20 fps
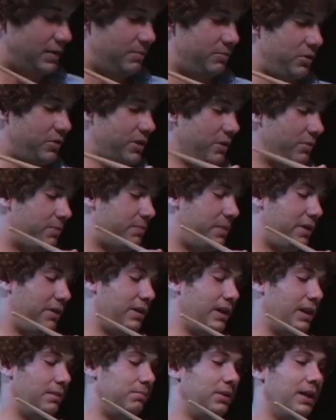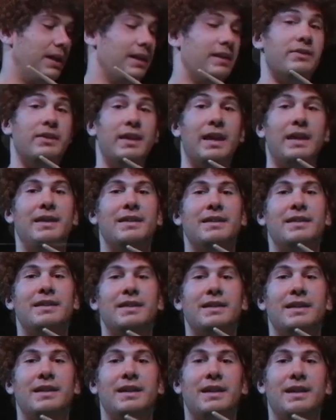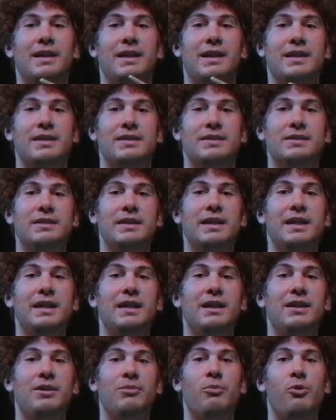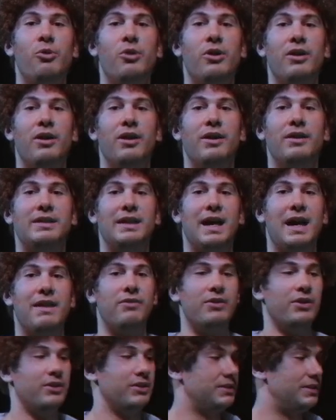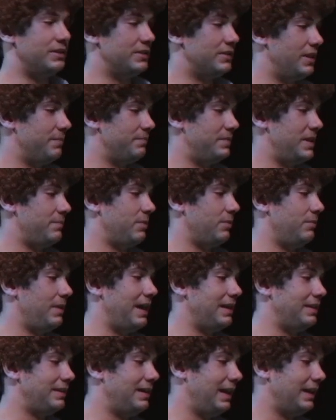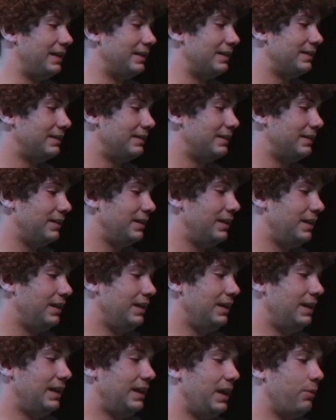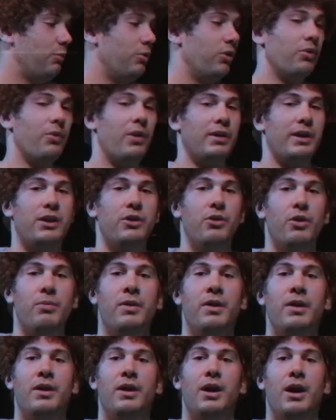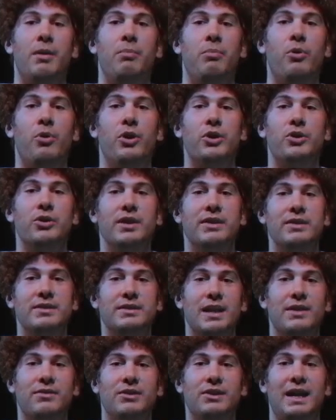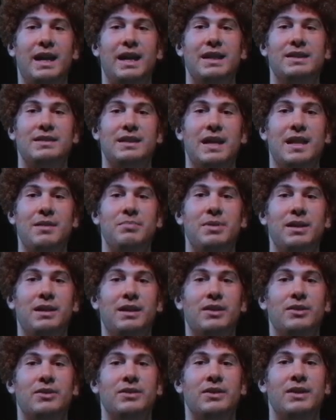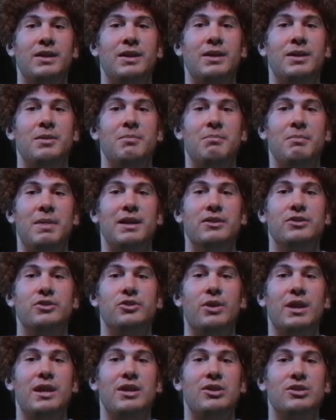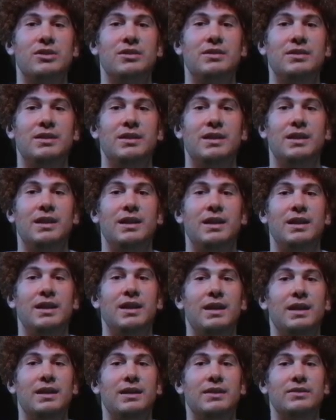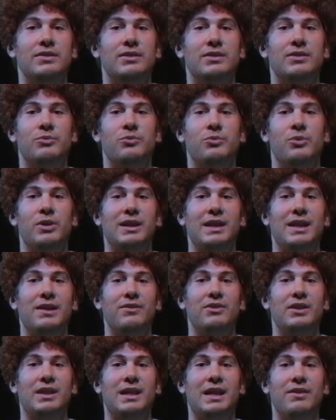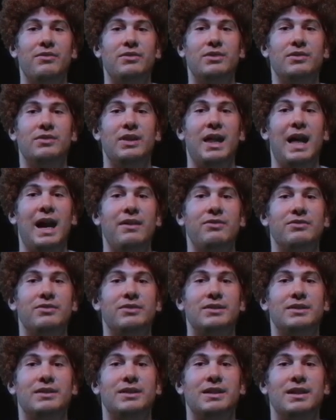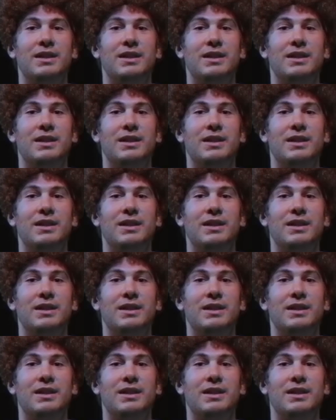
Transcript: the beauty with period blood is that it's a little more diverse than some people might think. And we're going to do a portrait instead of a landscape because menstruation is what gives the gift of life.